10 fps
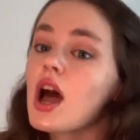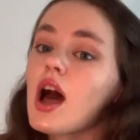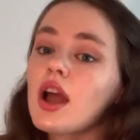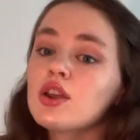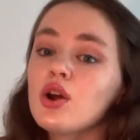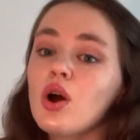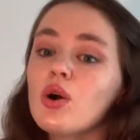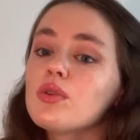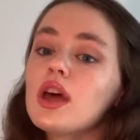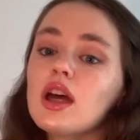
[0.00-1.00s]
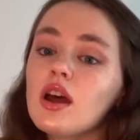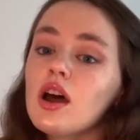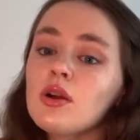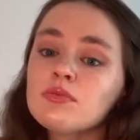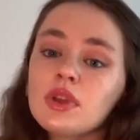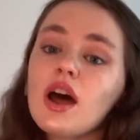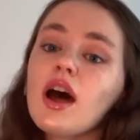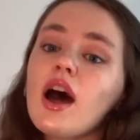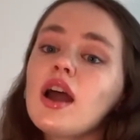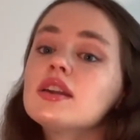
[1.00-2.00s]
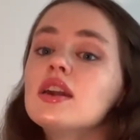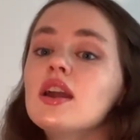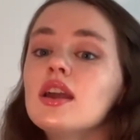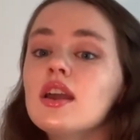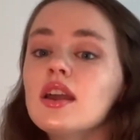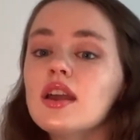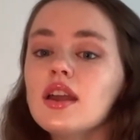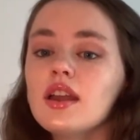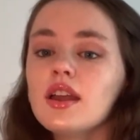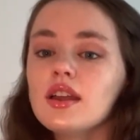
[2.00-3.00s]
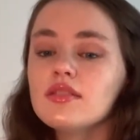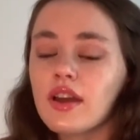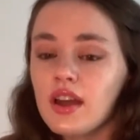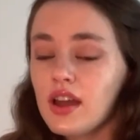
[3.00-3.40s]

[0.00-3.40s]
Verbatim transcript: I know that I'm naive.